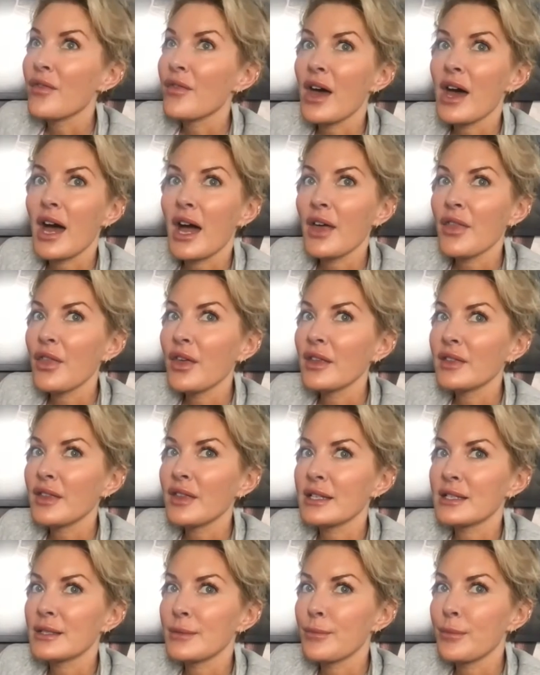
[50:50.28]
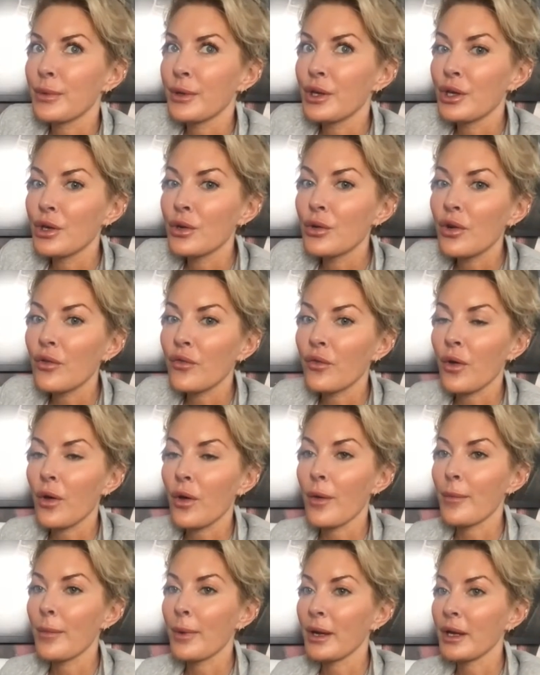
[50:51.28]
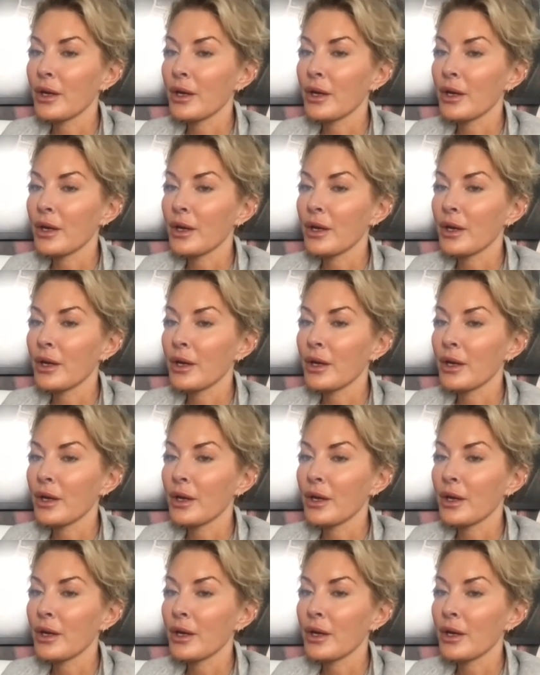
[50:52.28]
I think that's beautiful, but